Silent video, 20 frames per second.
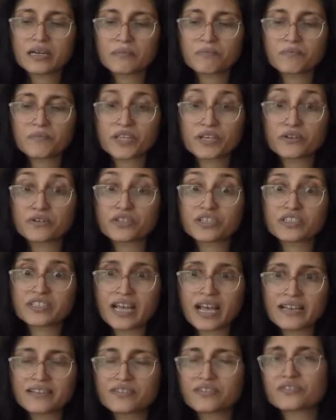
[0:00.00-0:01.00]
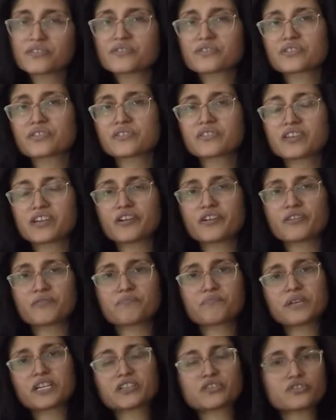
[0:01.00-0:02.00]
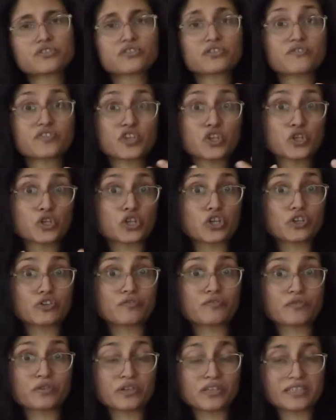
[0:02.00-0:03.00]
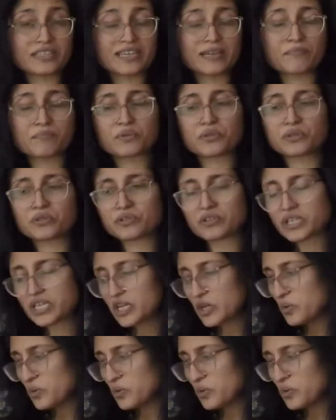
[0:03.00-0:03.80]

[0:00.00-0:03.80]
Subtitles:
that are disasters, and there are pictures of her, for example,